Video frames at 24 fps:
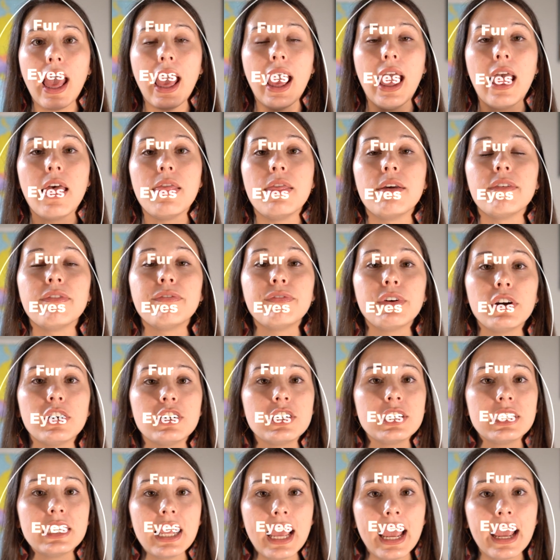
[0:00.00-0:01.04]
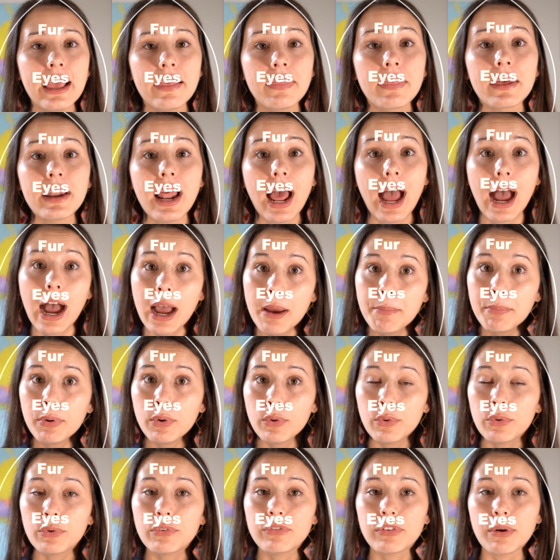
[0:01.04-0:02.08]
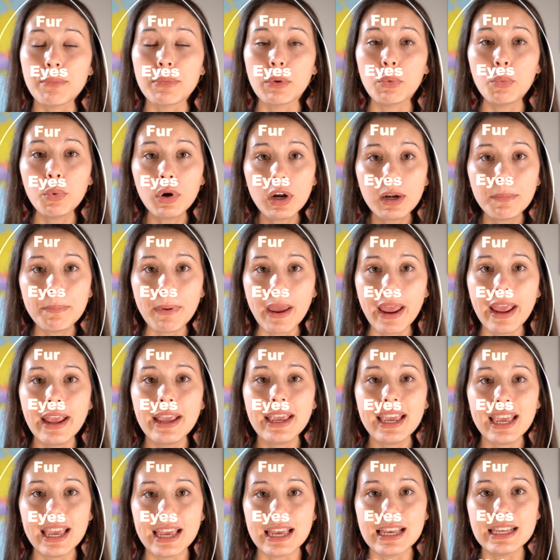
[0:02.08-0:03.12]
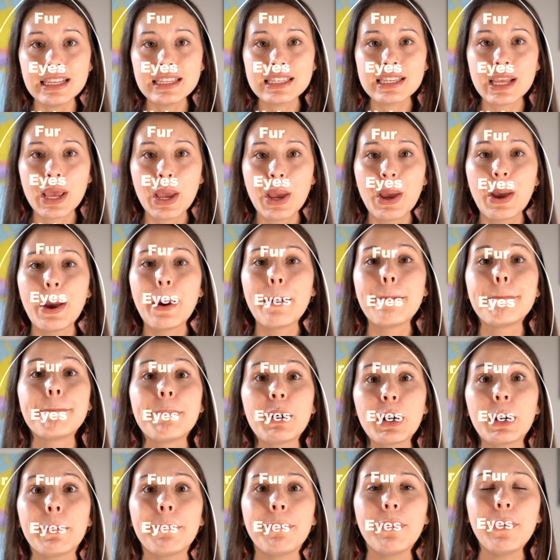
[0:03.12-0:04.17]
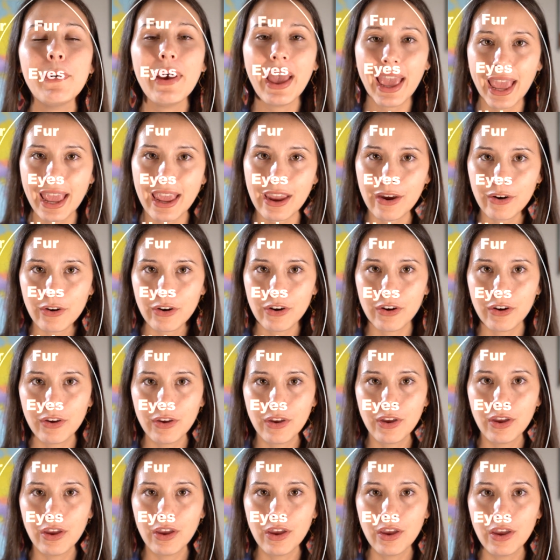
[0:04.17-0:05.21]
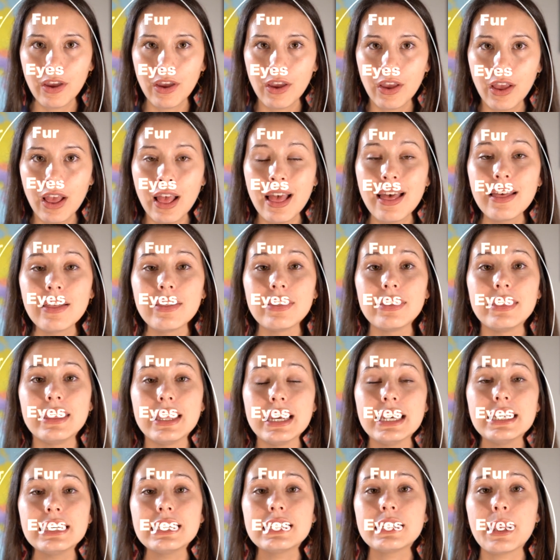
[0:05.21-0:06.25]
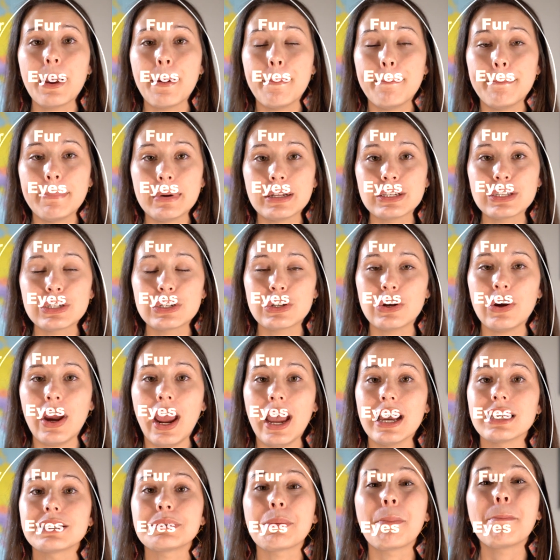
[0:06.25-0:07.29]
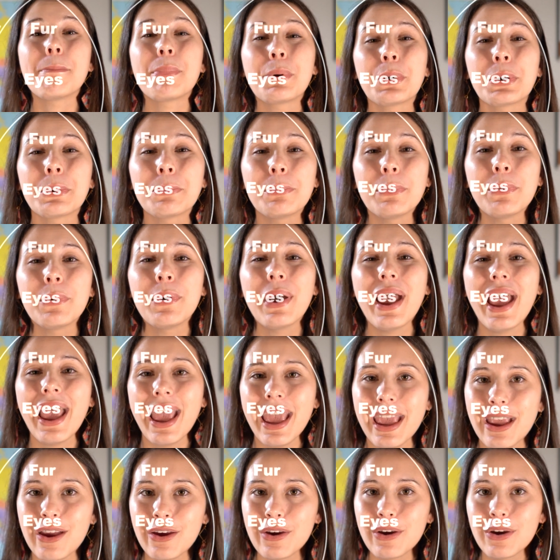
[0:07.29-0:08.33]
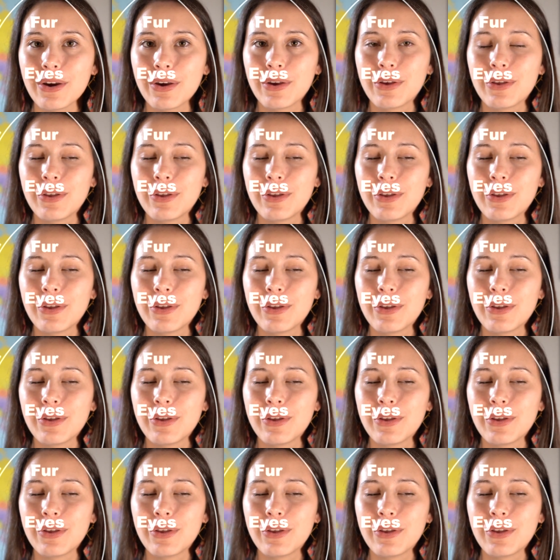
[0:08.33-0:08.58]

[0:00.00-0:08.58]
And the first thing that I pulled from the word bank is purple hair. This Munster has purple hair.